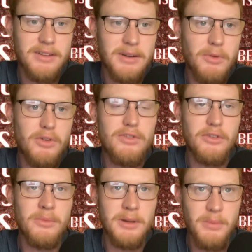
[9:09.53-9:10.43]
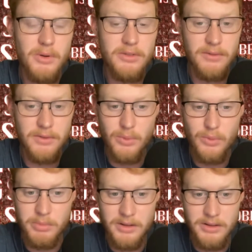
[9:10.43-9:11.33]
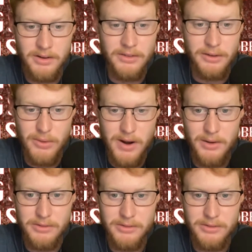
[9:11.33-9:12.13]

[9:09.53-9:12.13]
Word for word: I'm assuming most of you will be there in the crowd.